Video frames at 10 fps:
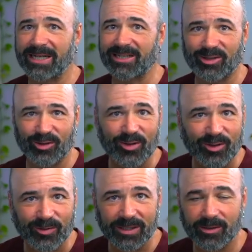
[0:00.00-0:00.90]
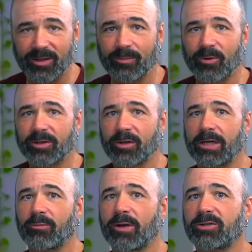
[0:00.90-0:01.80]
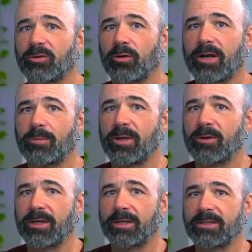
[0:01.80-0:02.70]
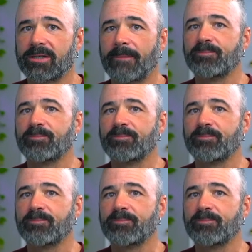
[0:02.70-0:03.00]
surgery during Mercury and retrograde periods.